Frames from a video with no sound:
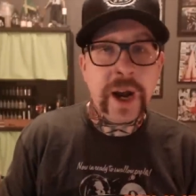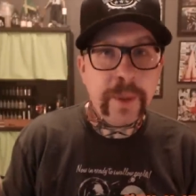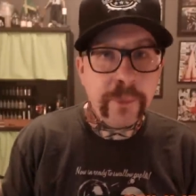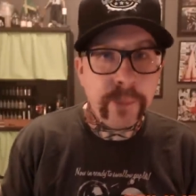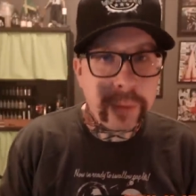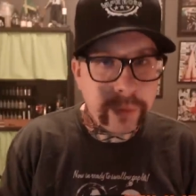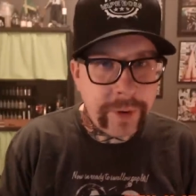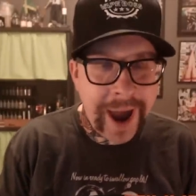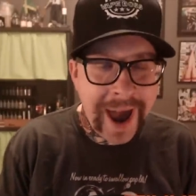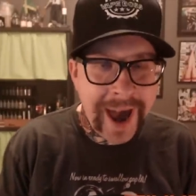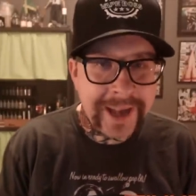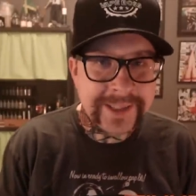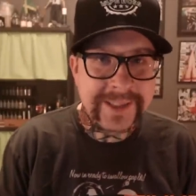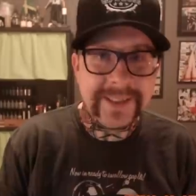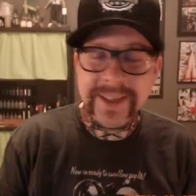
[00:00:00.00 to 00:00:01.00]

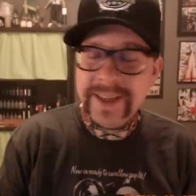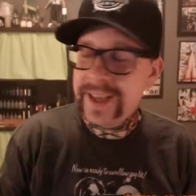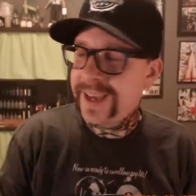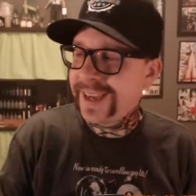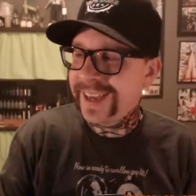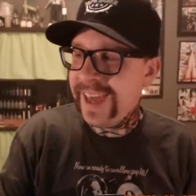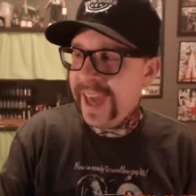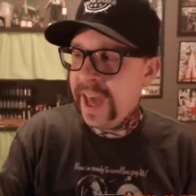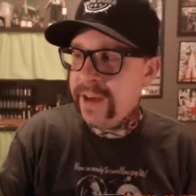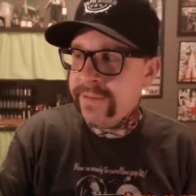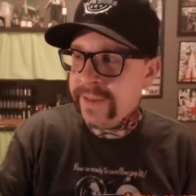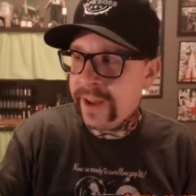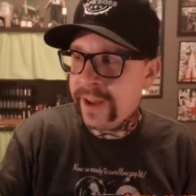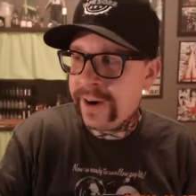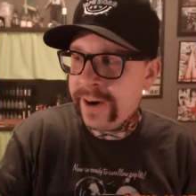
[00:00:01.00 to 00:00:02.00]
brass,
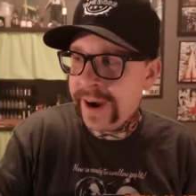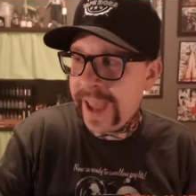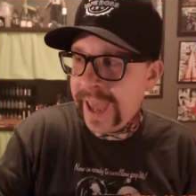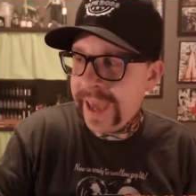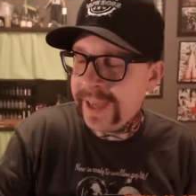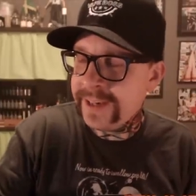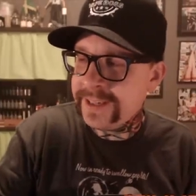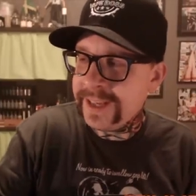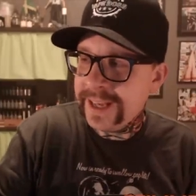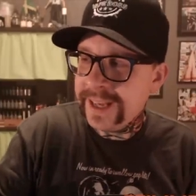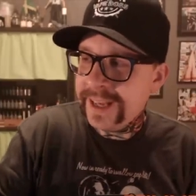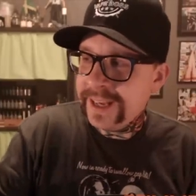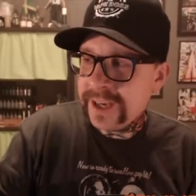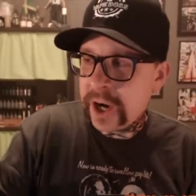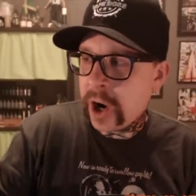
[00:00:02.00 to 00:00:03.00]
Kevlar, and
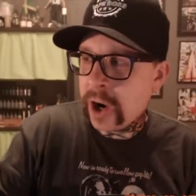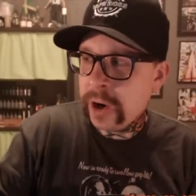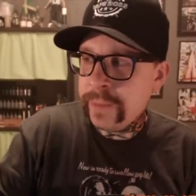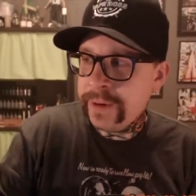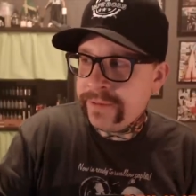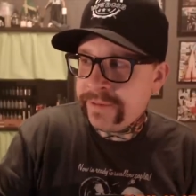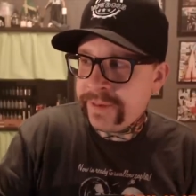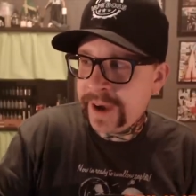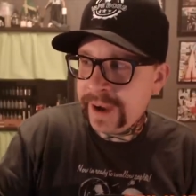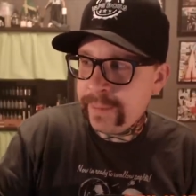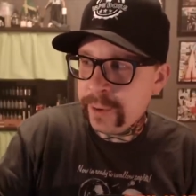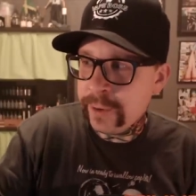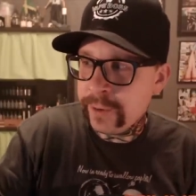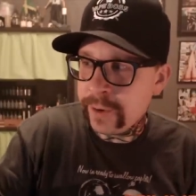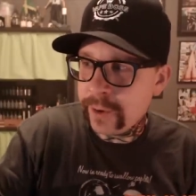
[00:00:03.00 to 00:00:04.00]
carbon
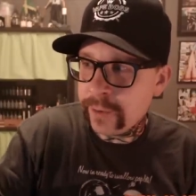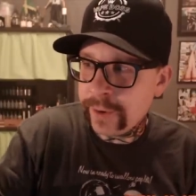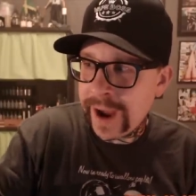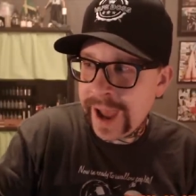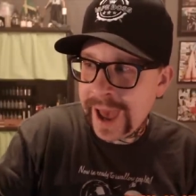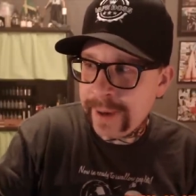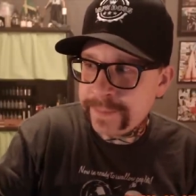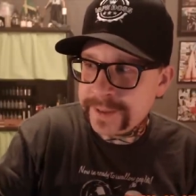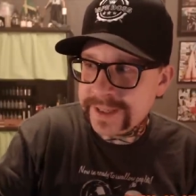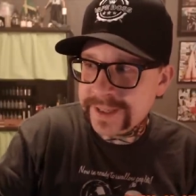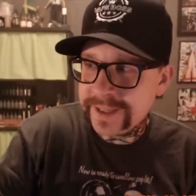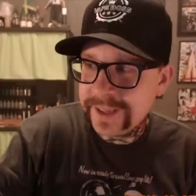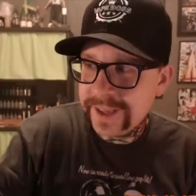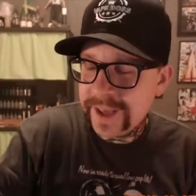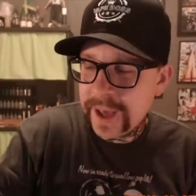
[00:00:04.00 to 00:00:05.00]
fiber wrapped
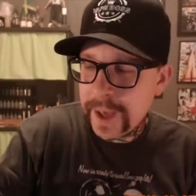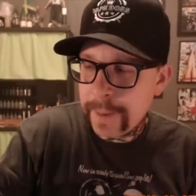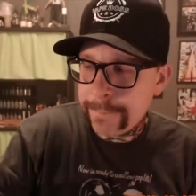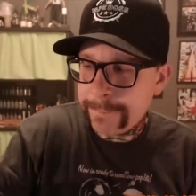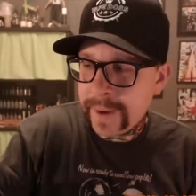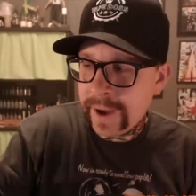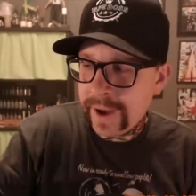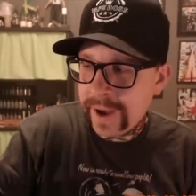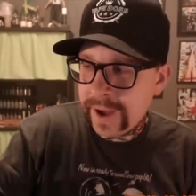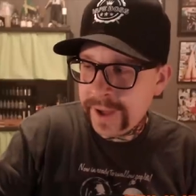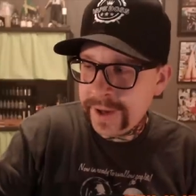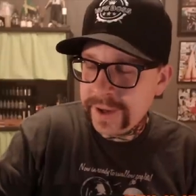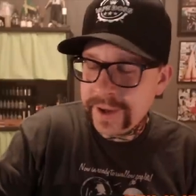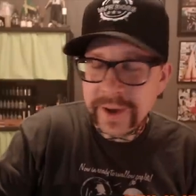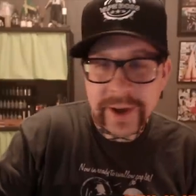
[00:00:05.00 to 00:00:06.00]

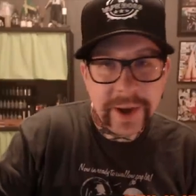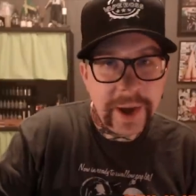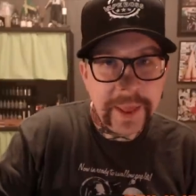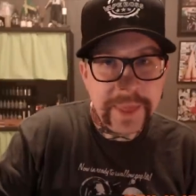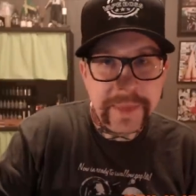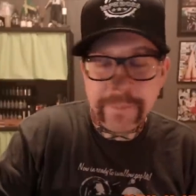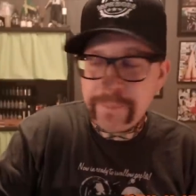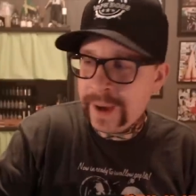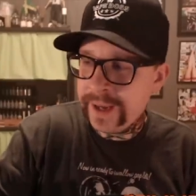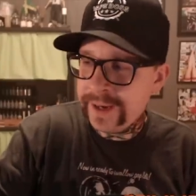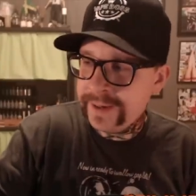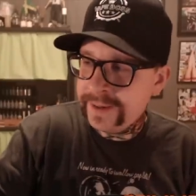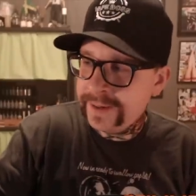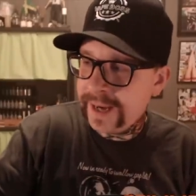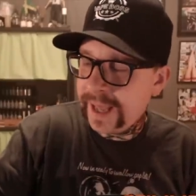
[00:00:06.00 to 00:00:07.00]
mod. The
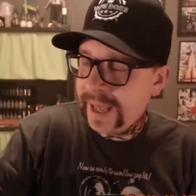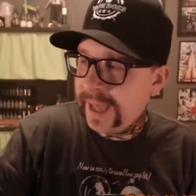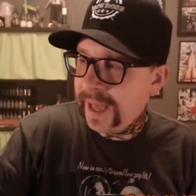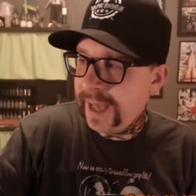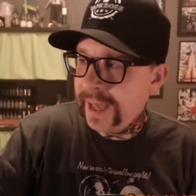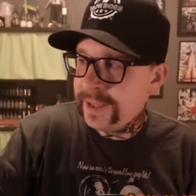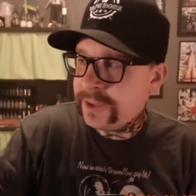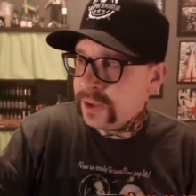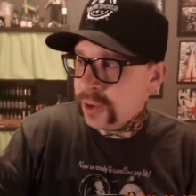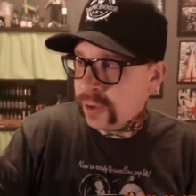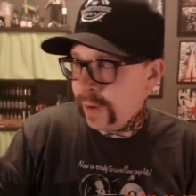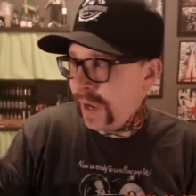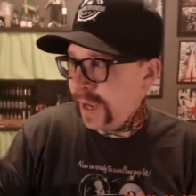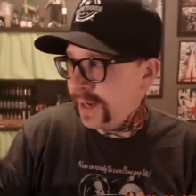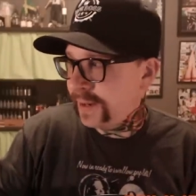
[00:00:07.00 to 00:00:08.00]
button, it's
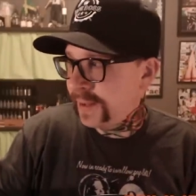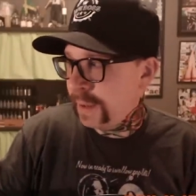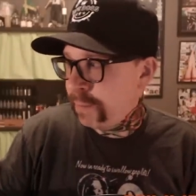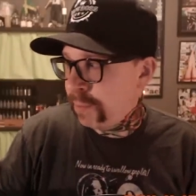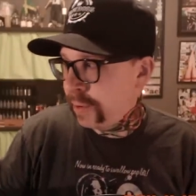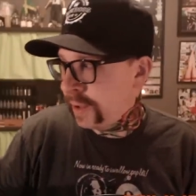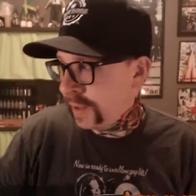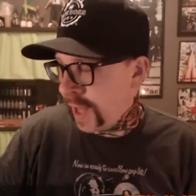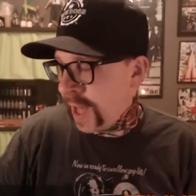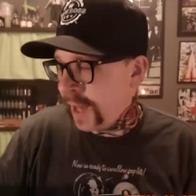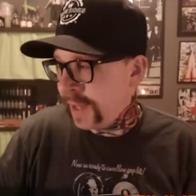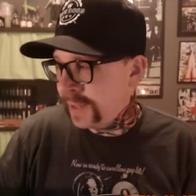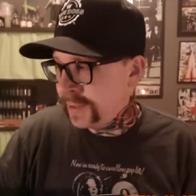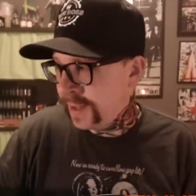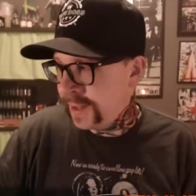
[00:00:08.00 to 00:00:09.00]
great. They put a lot
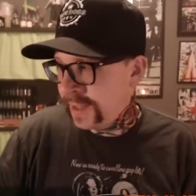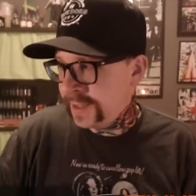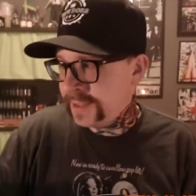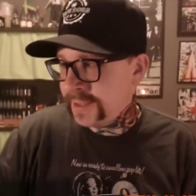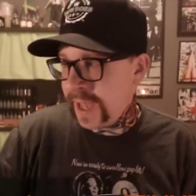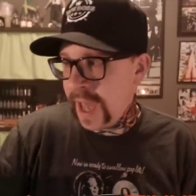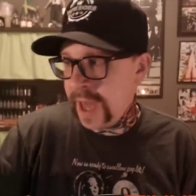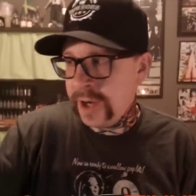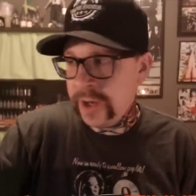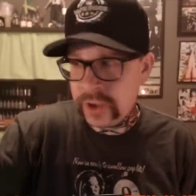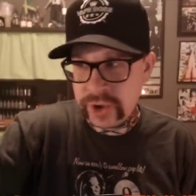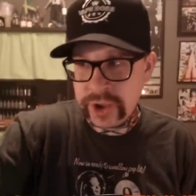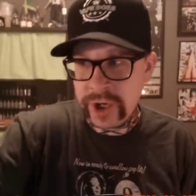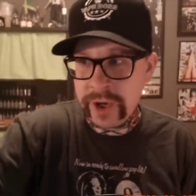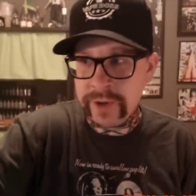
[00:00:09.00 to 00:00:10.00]
into this and it
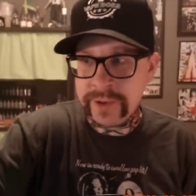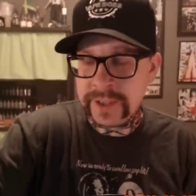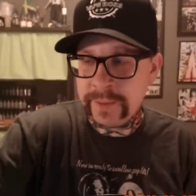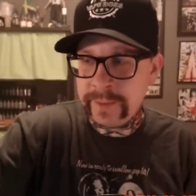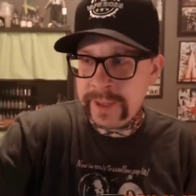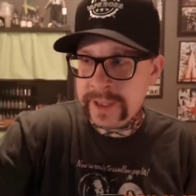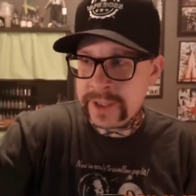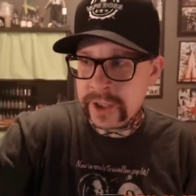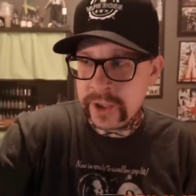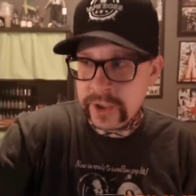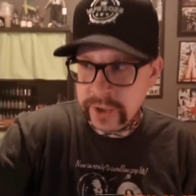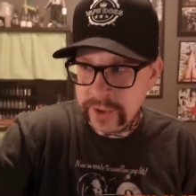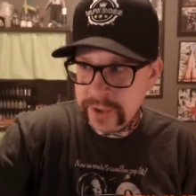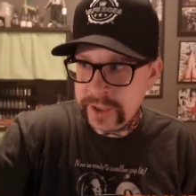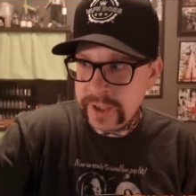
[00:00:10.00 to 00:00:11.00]
shows. I mean, it's a
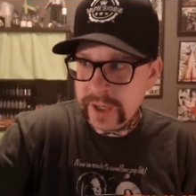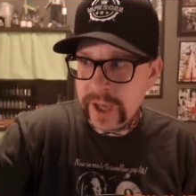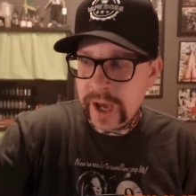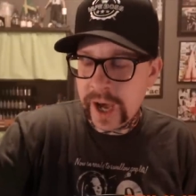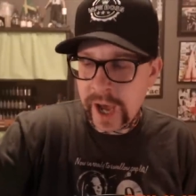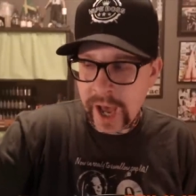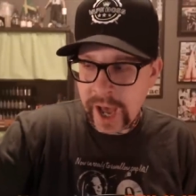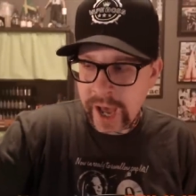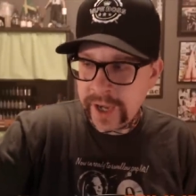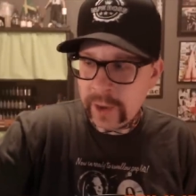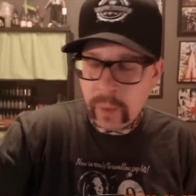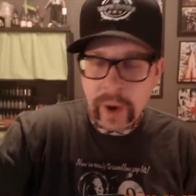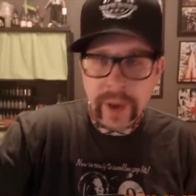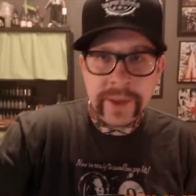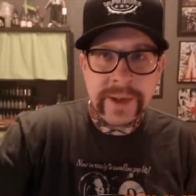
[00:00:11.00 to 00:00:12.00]
good, high
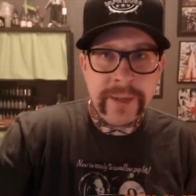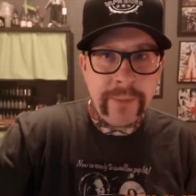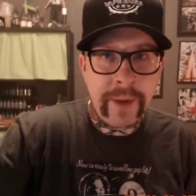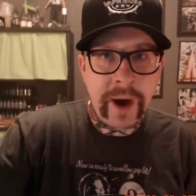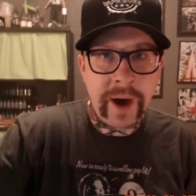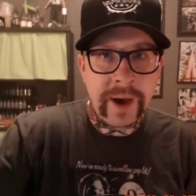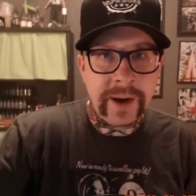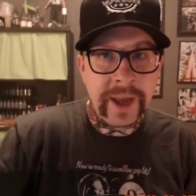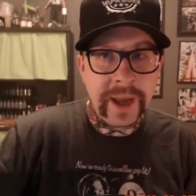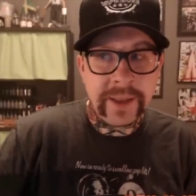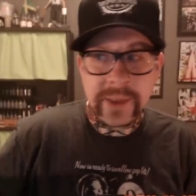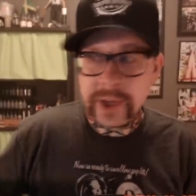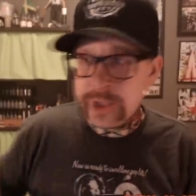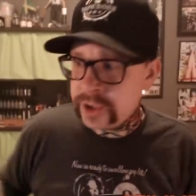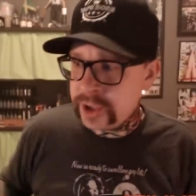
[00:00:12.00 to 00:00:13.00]
quality mod.
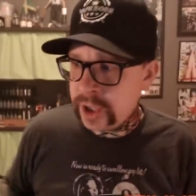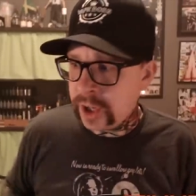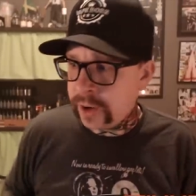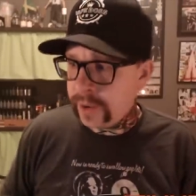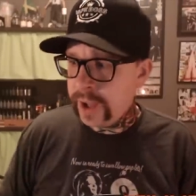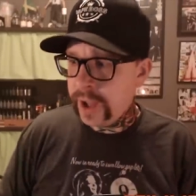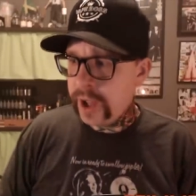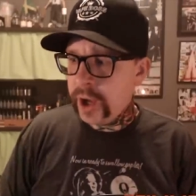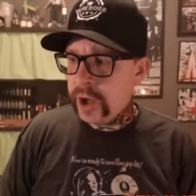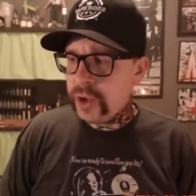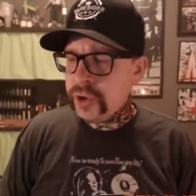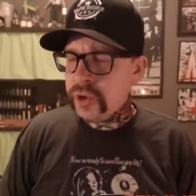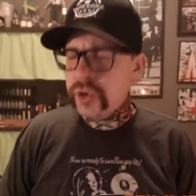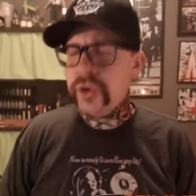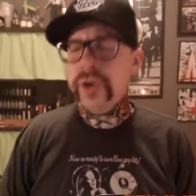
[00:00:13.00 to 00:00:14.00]
And there's, you know,
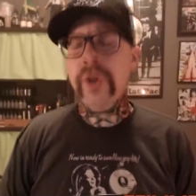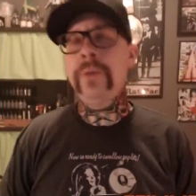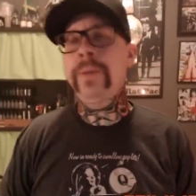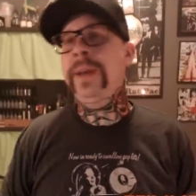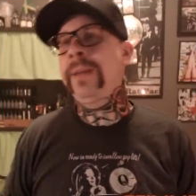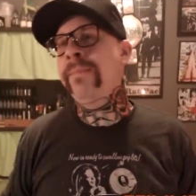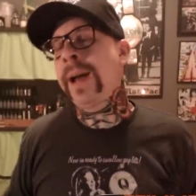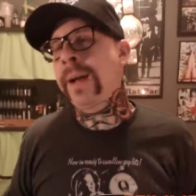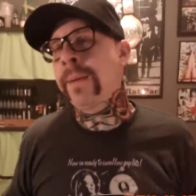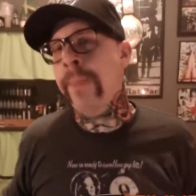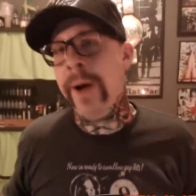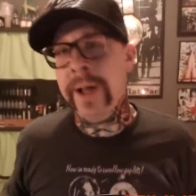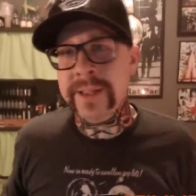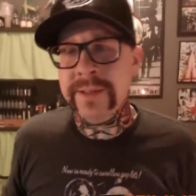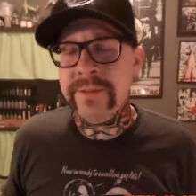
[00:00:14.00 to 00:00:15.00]
so many mech
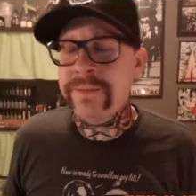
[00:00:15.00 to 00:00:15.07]
mods. In